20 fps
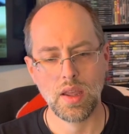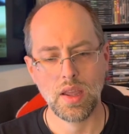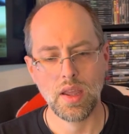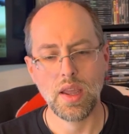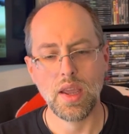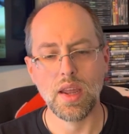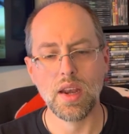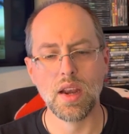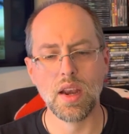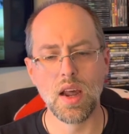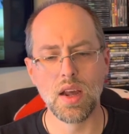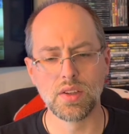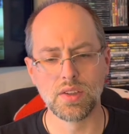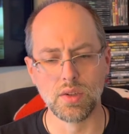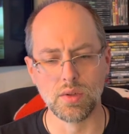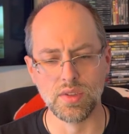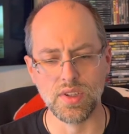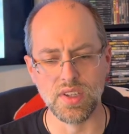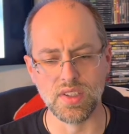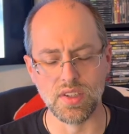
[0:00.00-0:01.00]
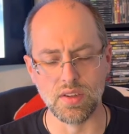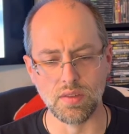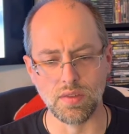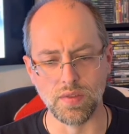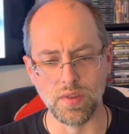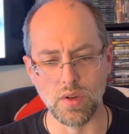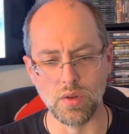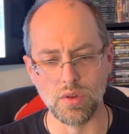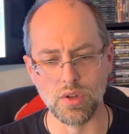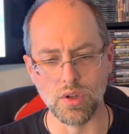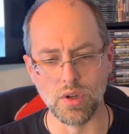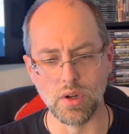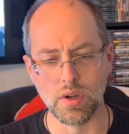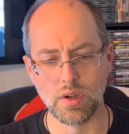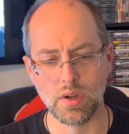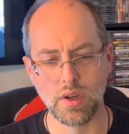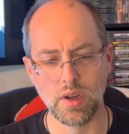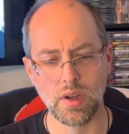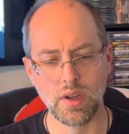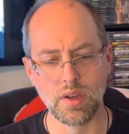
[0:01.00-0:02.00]
In a not so distant future,
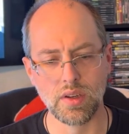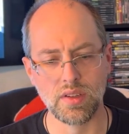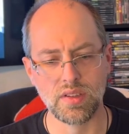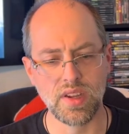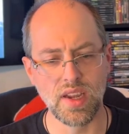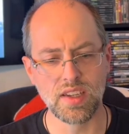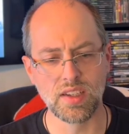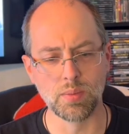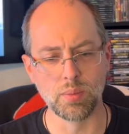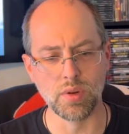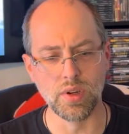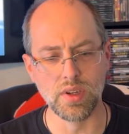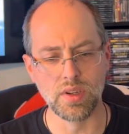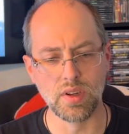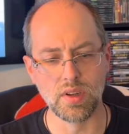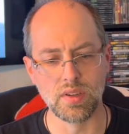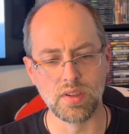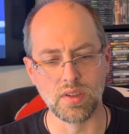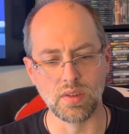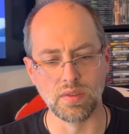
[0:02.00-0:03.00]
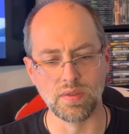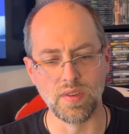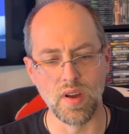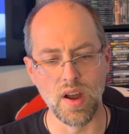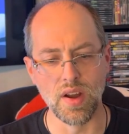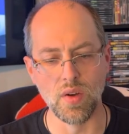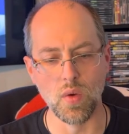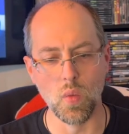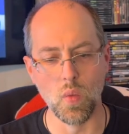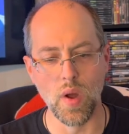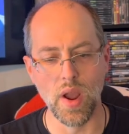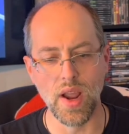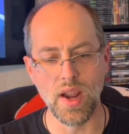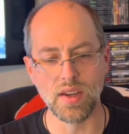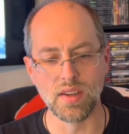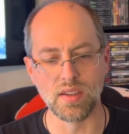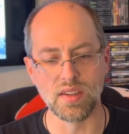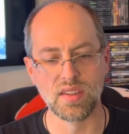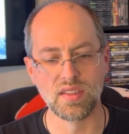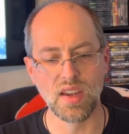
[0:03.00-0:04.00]
desperate to find a way
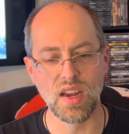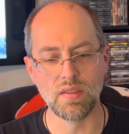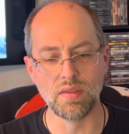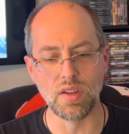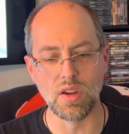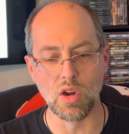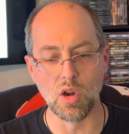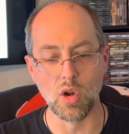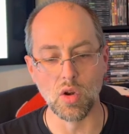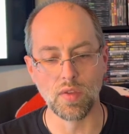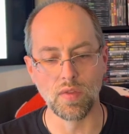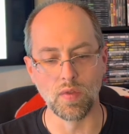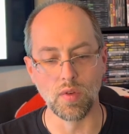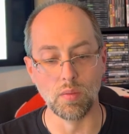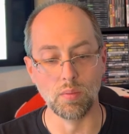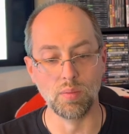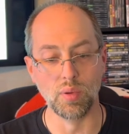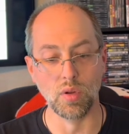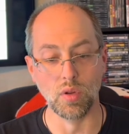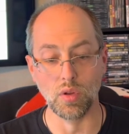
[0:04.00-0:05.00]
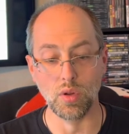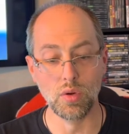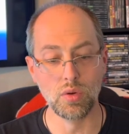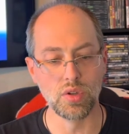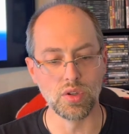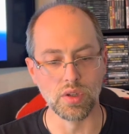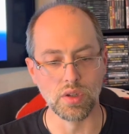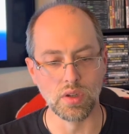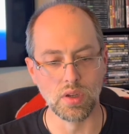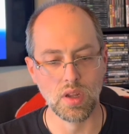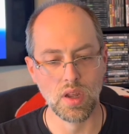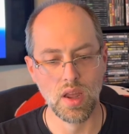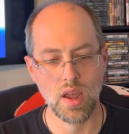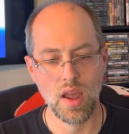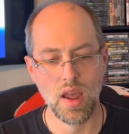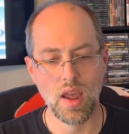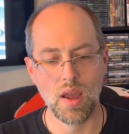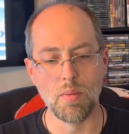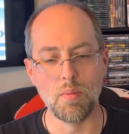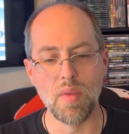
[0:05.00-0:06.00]
to save the Earth from pollution,
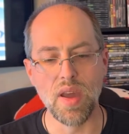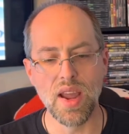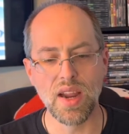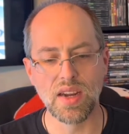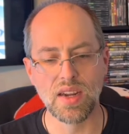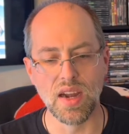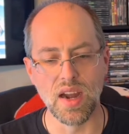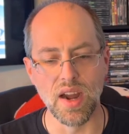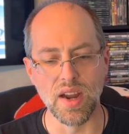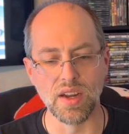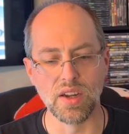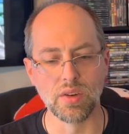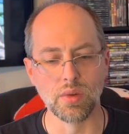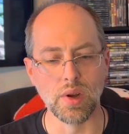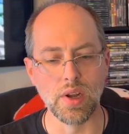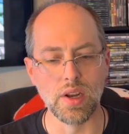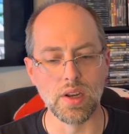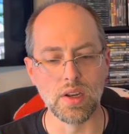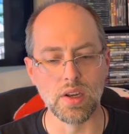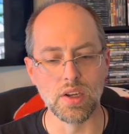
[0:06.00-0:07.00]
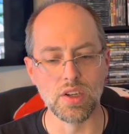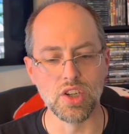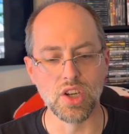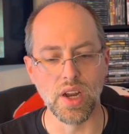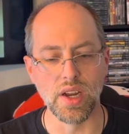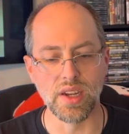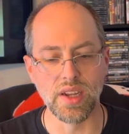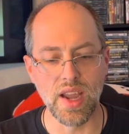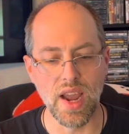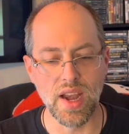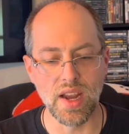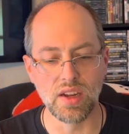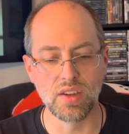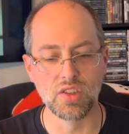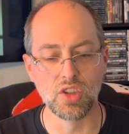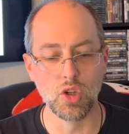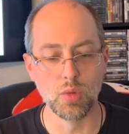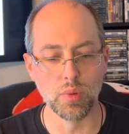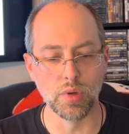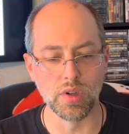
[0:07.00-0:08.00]
mankind created a gigantic
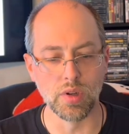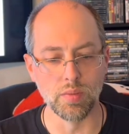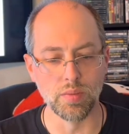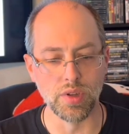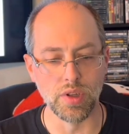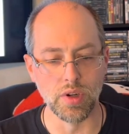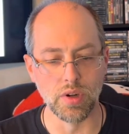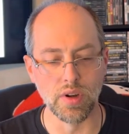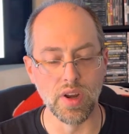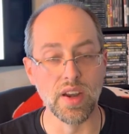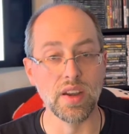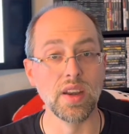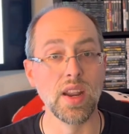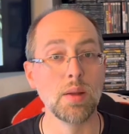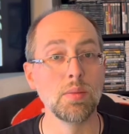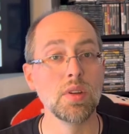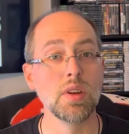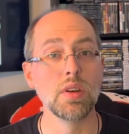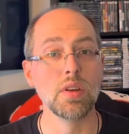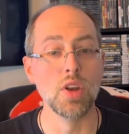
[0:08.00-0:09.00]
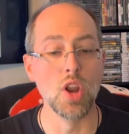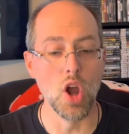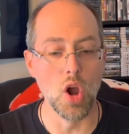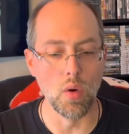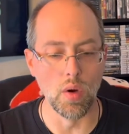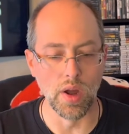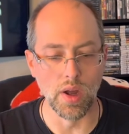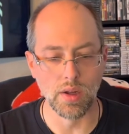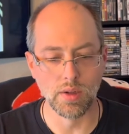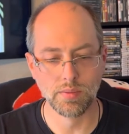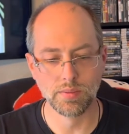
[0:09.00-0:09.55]
supercomputer and named it Noah.